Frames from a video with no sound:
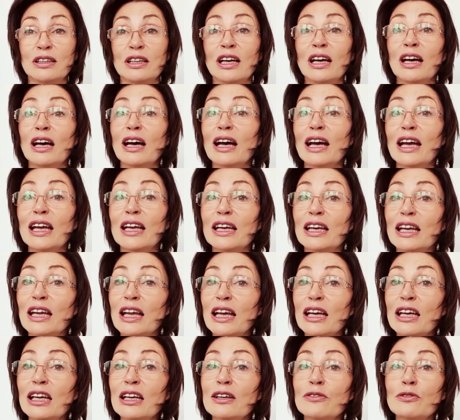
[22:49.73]
A
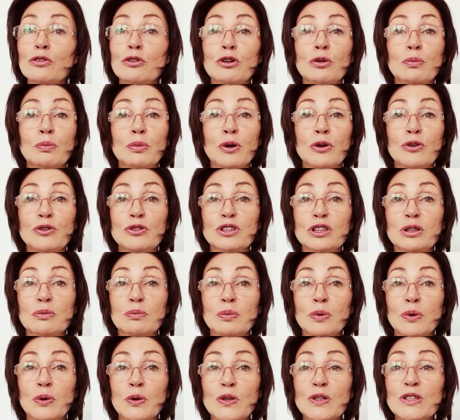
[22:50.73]
negative or opposing
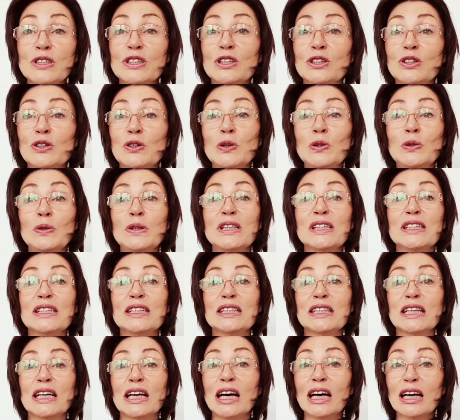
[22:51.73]
person who is
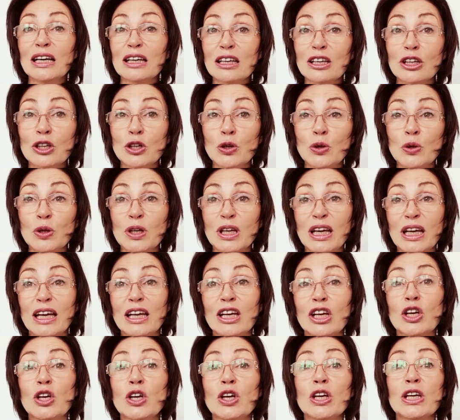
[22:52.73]
targeting you can
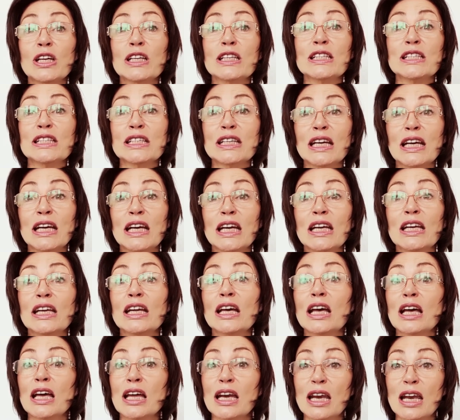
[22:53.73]
contain
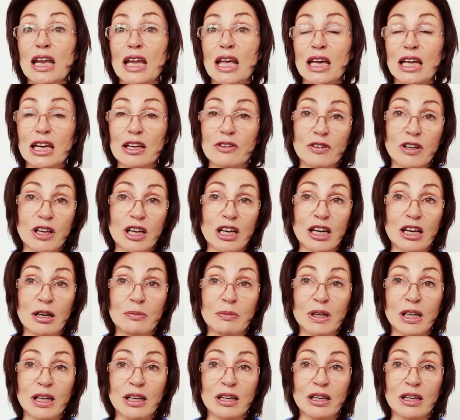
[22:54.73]
negative karma.